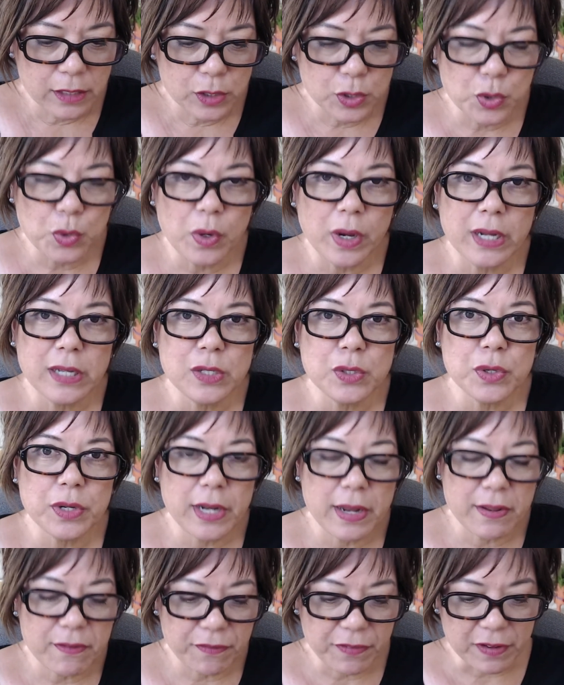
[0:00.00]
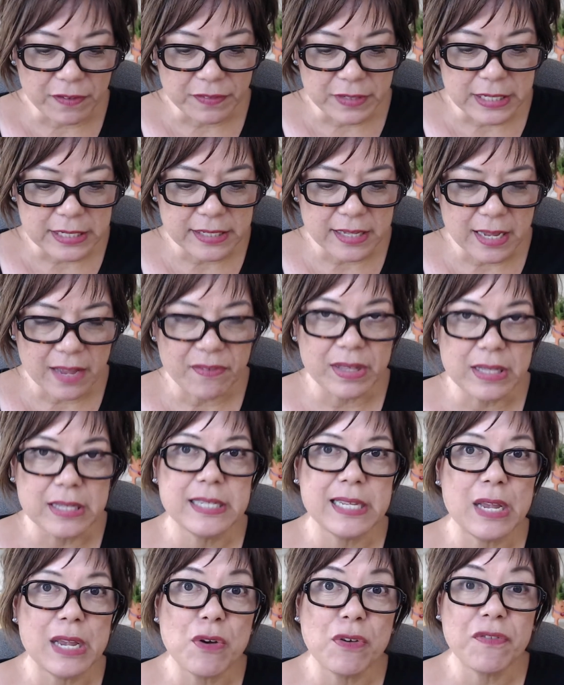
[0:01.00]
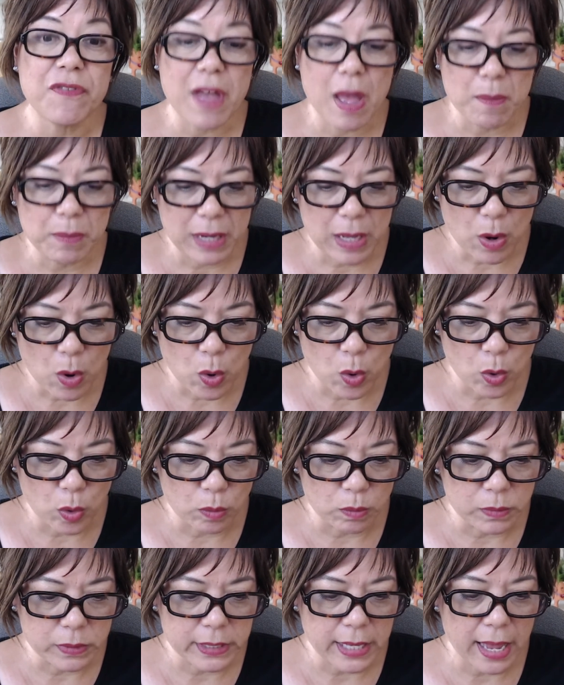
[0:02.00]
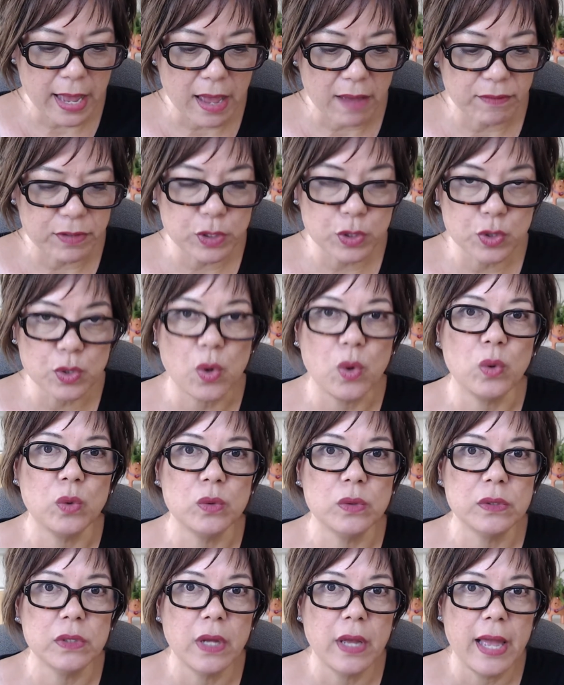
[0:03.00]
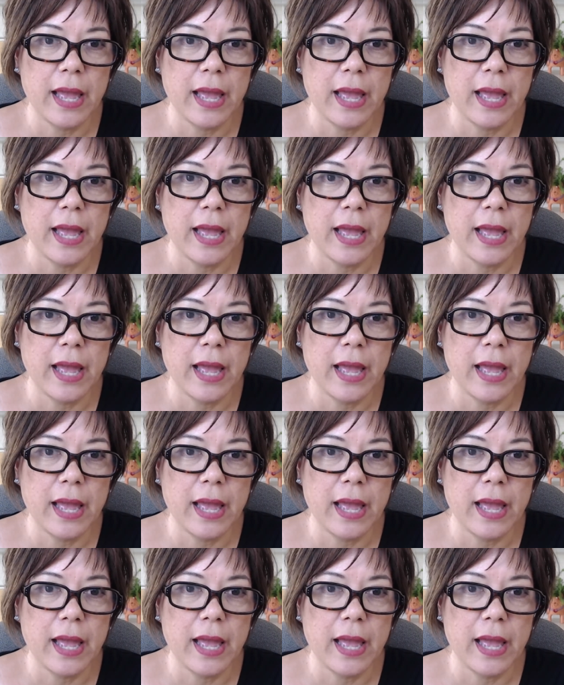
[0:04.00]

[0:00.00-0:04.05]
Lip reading: 257 single-family homes have sold